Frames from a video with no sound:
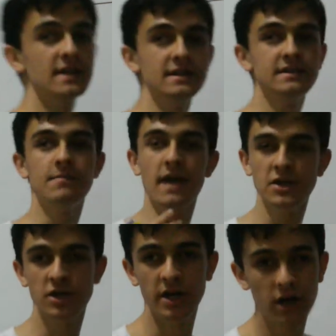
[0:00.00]
is the
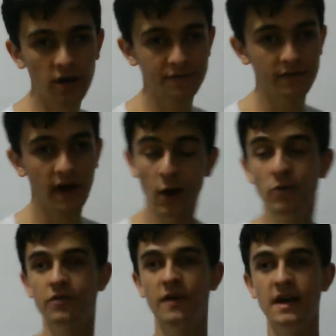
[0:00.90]
measure of
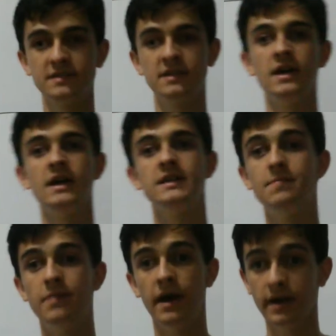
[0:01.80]
how fast
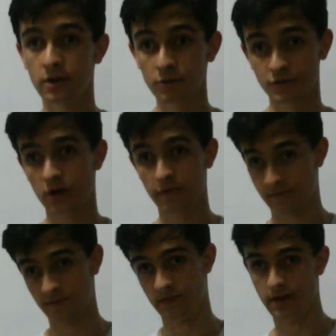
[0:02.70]
the particles
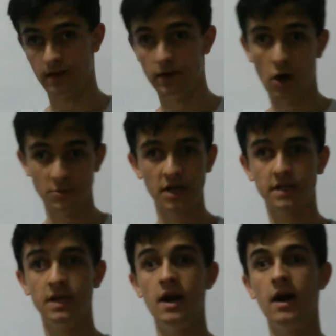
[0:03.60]
of an
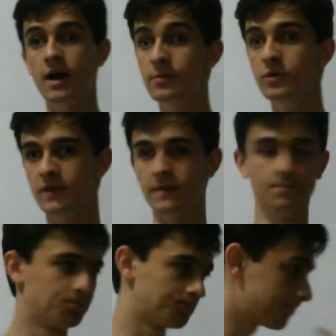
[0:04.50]
object are moving.